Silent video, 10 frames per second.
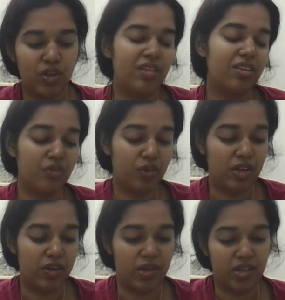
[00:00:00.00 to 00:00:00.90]
So this is the
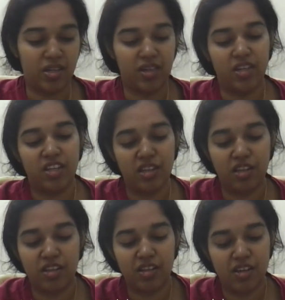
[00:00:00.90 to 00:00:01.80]
full equation.
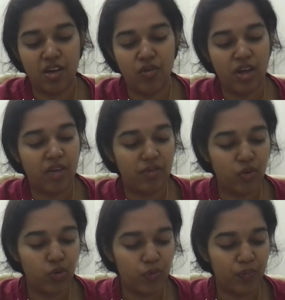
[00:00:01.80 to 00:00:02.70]
Now we
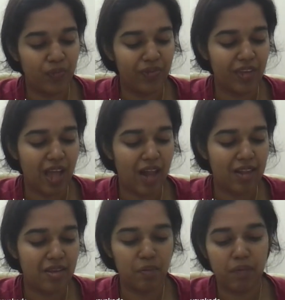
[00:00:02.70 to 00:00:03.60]
have to,
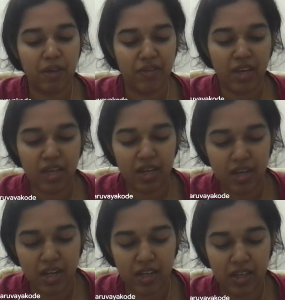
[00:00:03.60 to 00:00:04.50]
I'll simplify
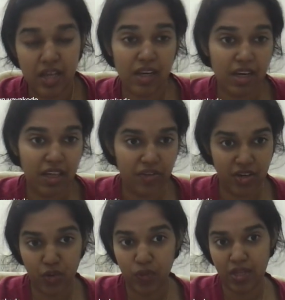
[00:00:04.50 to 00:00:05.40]
it and then leave
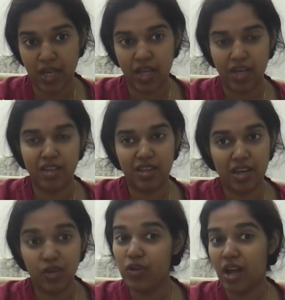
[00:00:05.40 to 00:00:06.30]
it over there.
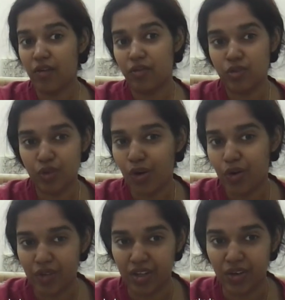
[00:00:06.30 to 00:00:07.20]
Then you will have to
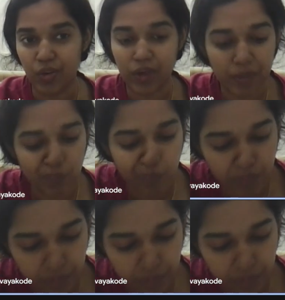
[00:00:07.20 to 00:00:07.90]
solve it. Okay.